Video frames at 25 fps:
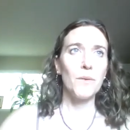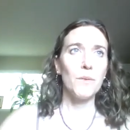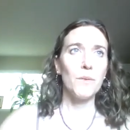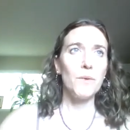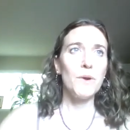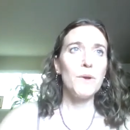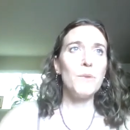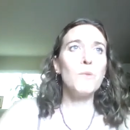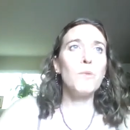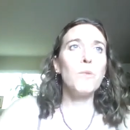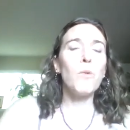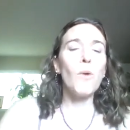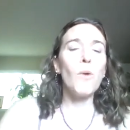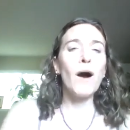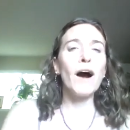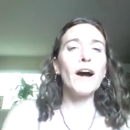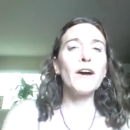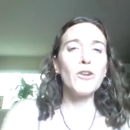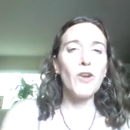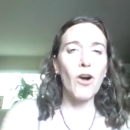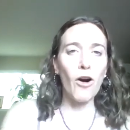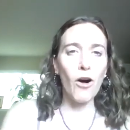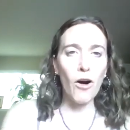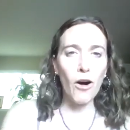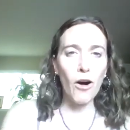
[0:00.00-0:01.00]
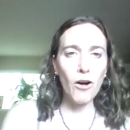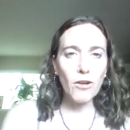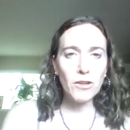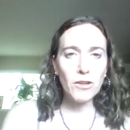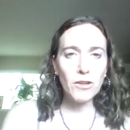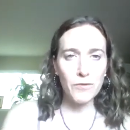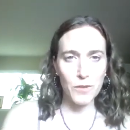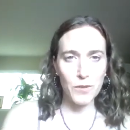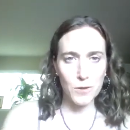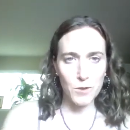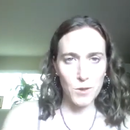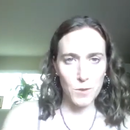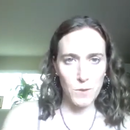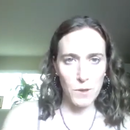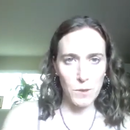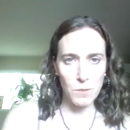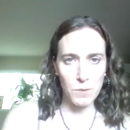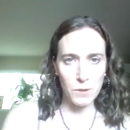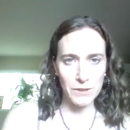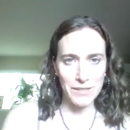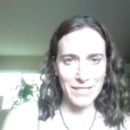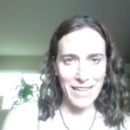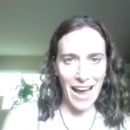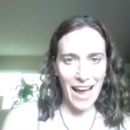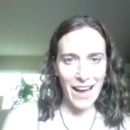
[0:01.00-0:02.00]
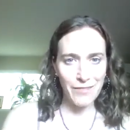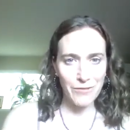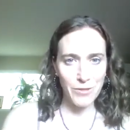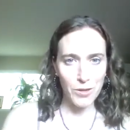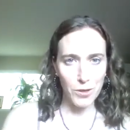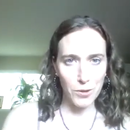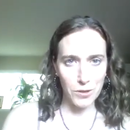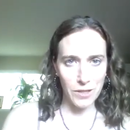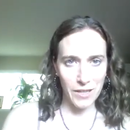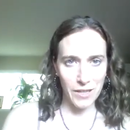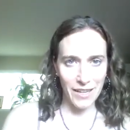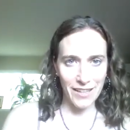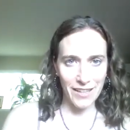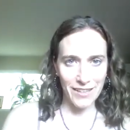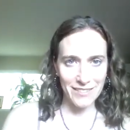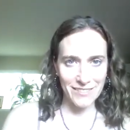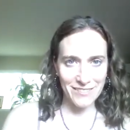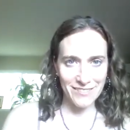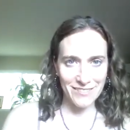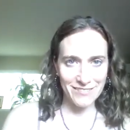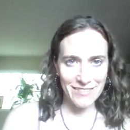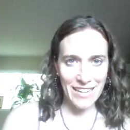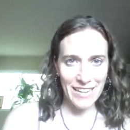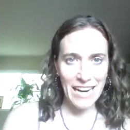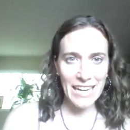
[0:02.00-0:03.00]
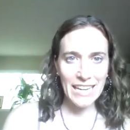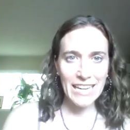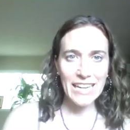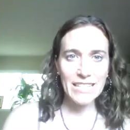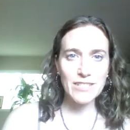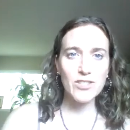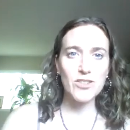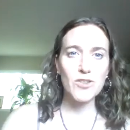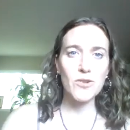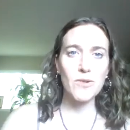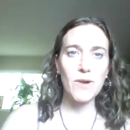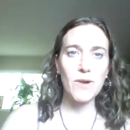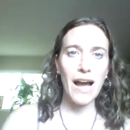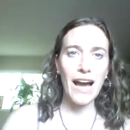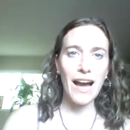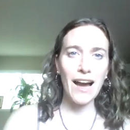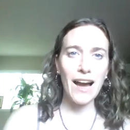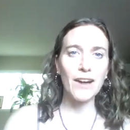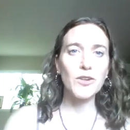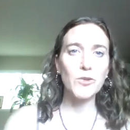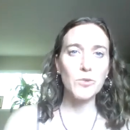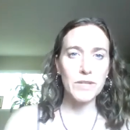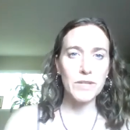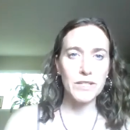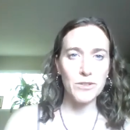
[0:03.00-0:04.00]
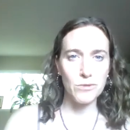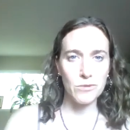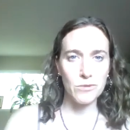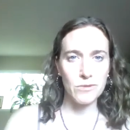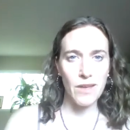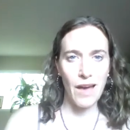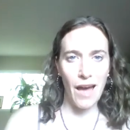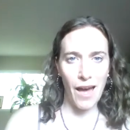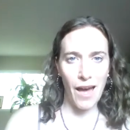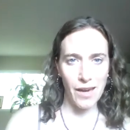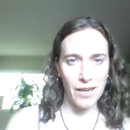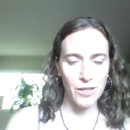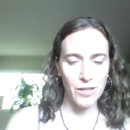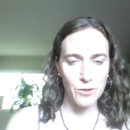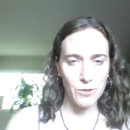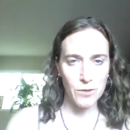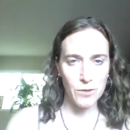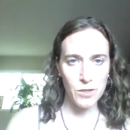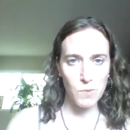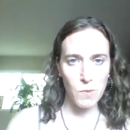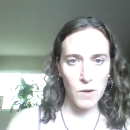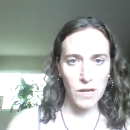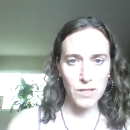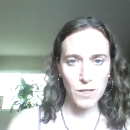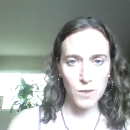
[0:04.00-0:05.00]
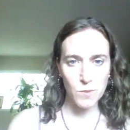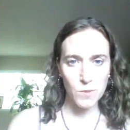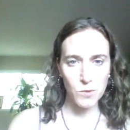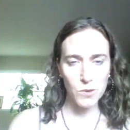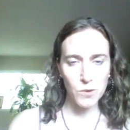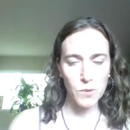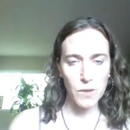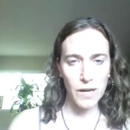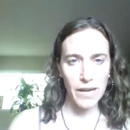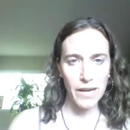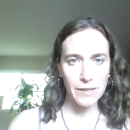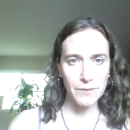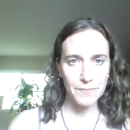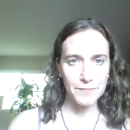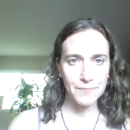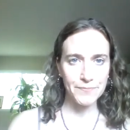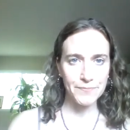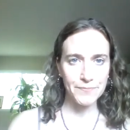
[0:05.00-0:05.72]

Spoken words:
We want all of those people to have yoga, right? And so how do we do that in a responsible way?